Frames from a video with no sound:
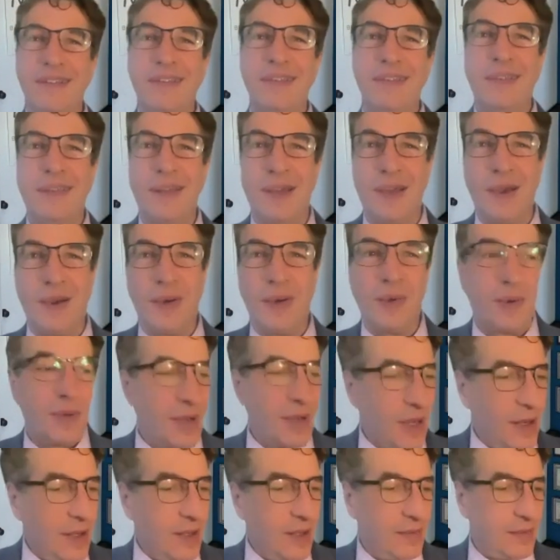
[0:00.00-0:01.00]

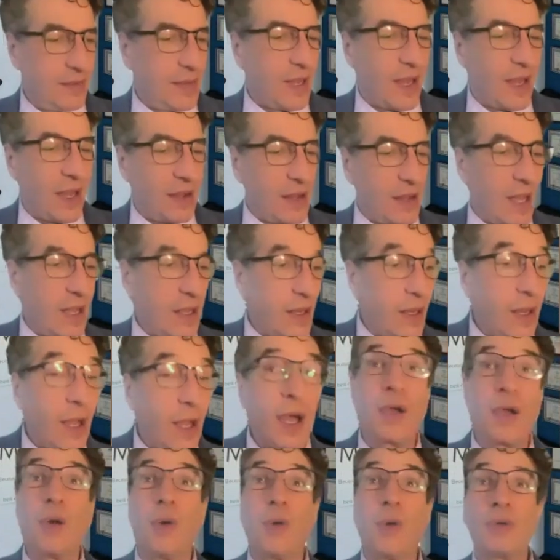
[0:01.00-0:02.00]

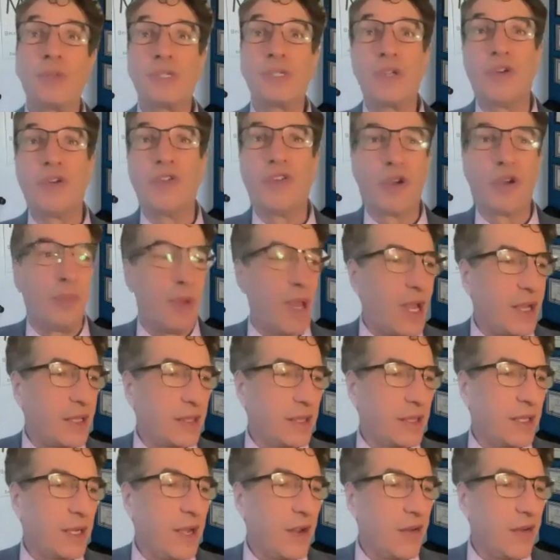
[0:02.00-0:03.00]
I go so far
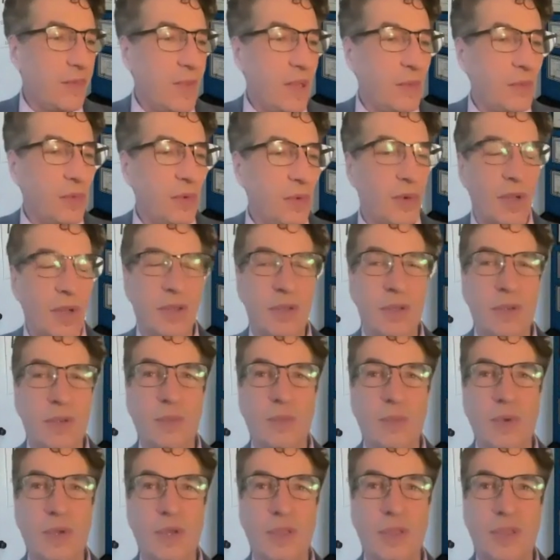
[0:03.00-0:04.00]
back that I remember
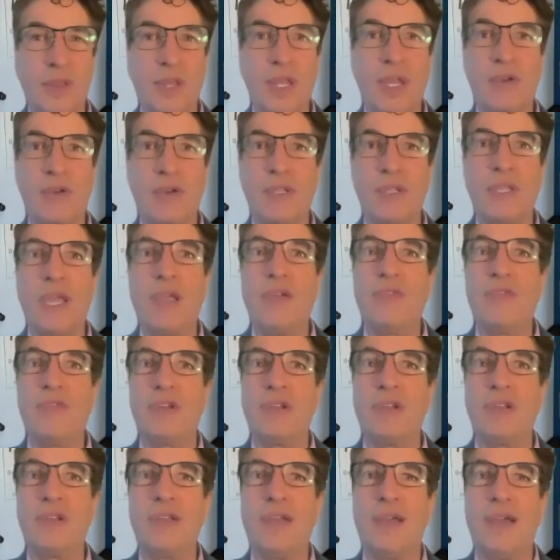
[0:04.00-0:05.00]
working with Larry
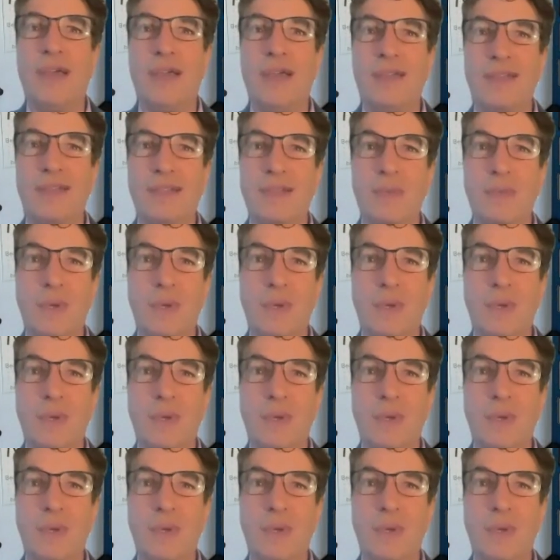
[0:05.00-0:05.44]
David at